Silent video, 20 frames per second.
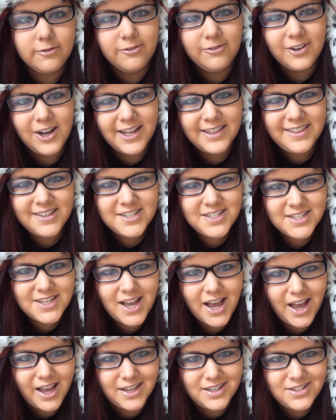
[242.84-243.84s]
What
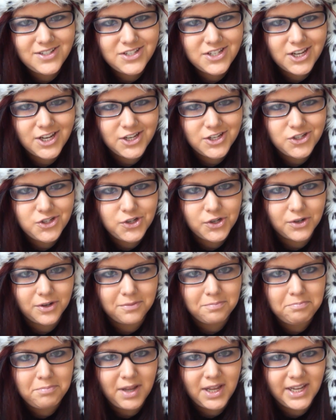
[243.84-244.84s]
size is your
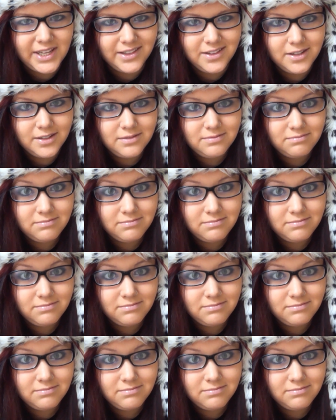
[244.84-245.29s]
bed?